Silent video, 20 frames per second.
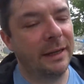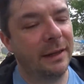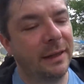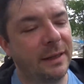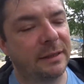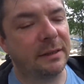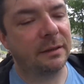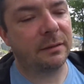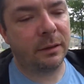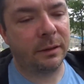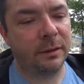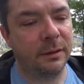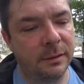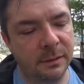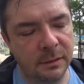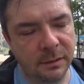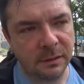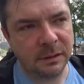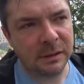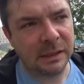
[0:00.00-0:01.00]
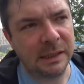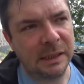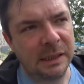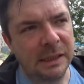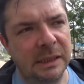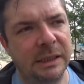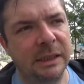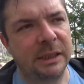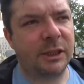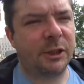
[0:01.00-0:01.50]
in this
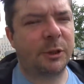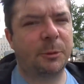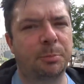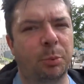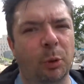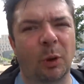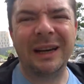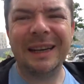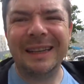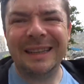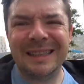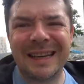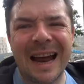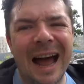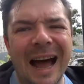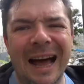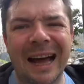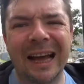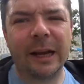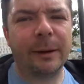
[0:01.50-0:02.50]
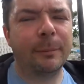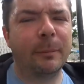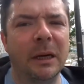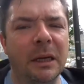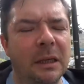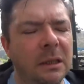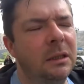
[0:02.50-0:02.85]
springtime